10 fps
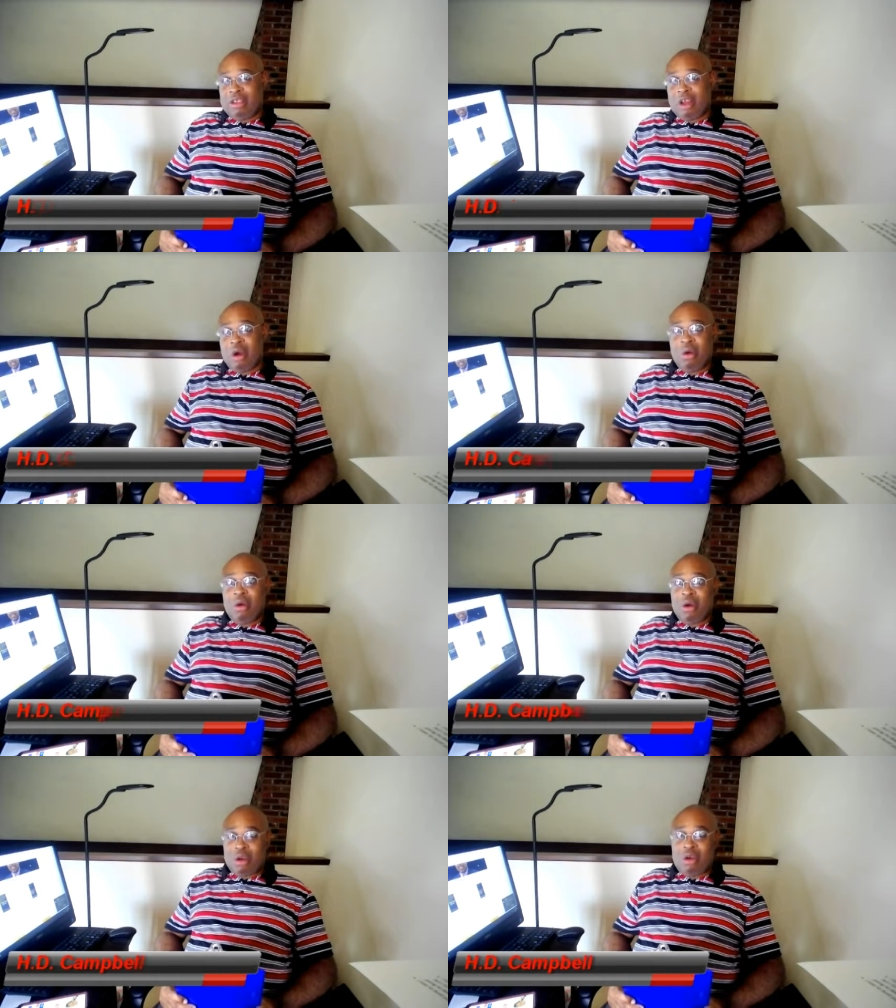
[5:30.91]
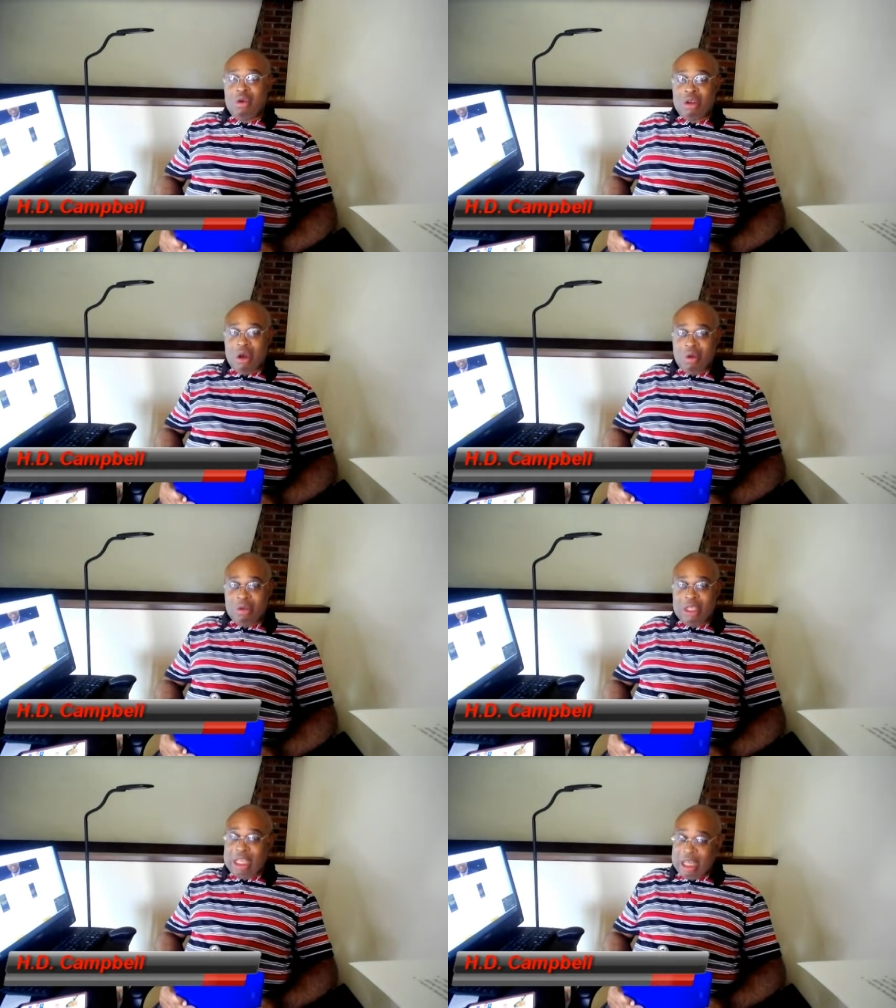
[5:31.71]
So kudos
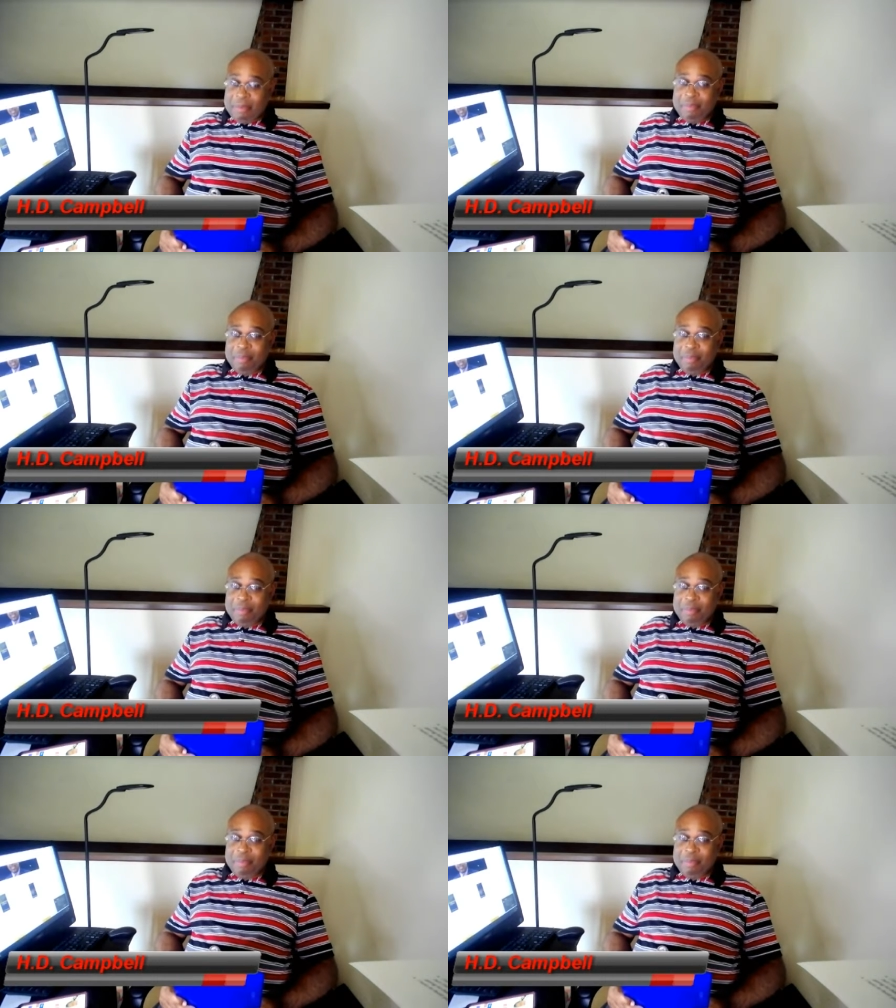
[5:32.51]
to him.